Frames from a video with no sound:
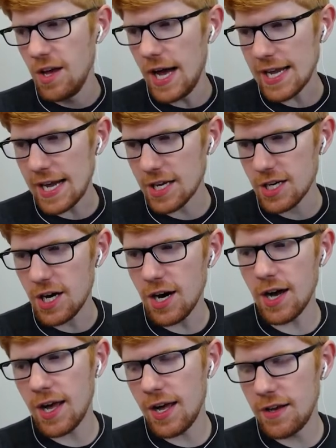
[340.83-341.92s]
I got
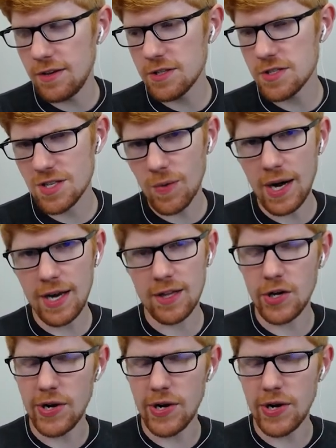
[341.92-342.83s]
caught, this was a while ago,